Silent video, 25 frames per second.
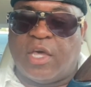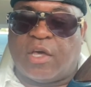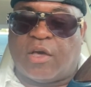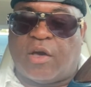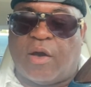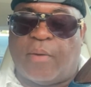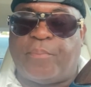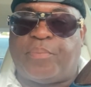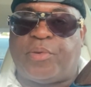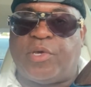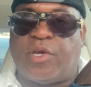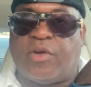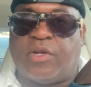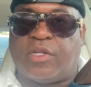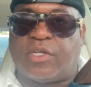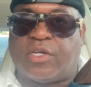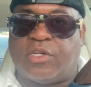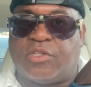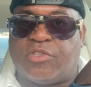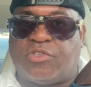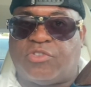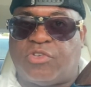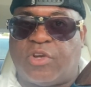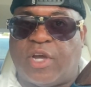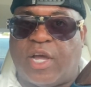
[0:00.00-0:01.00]
Compare and
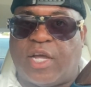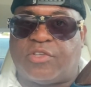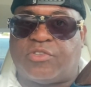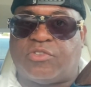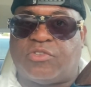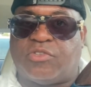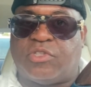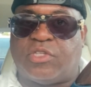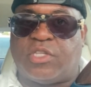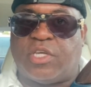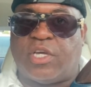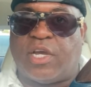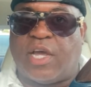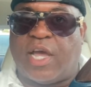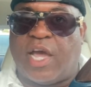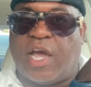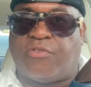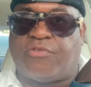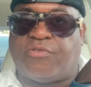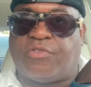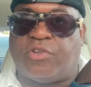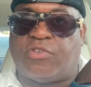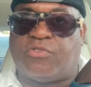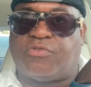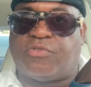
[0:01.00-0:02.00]
contrast to their
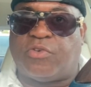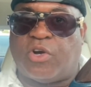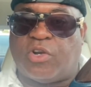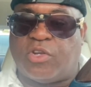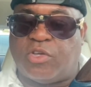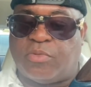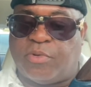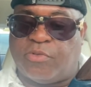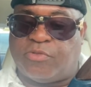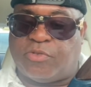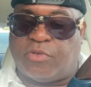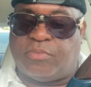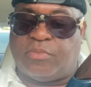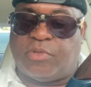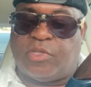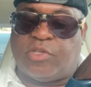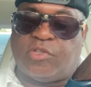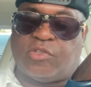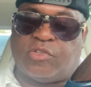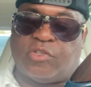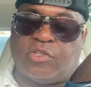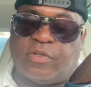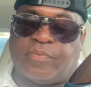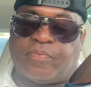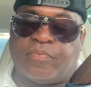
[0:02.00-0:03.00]
average volume of a
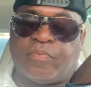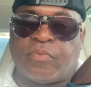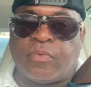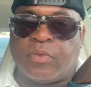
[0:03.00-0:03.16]
measly